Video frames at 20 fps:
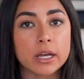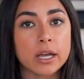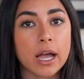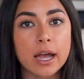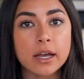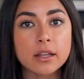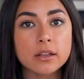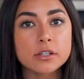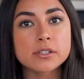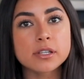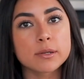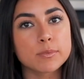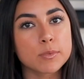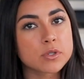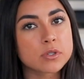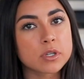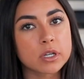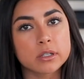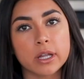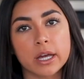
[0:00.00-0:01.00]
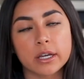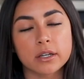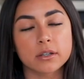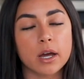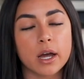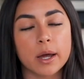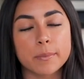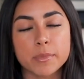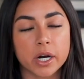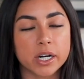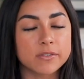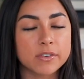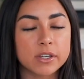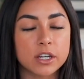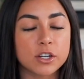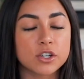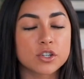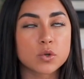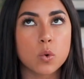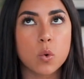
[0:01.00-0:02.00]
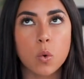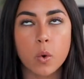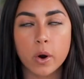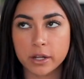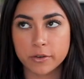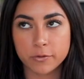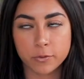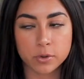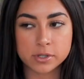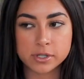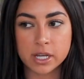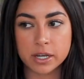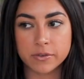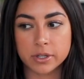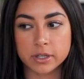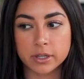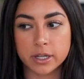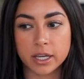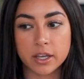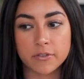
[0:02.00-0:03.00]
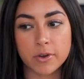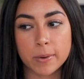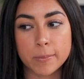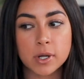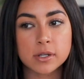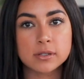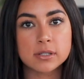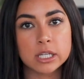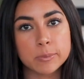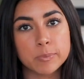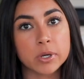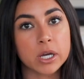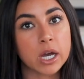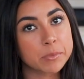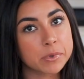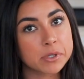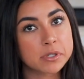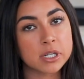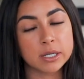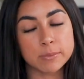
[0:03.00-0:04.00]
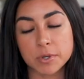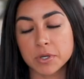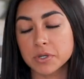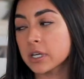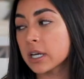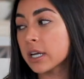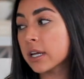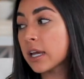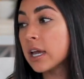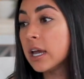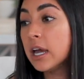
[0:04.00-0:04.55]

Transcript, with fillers: like I listen to music, like I'm not even kidding, twenty-four seven. Like if I'm not sleeping, I'm listening to music.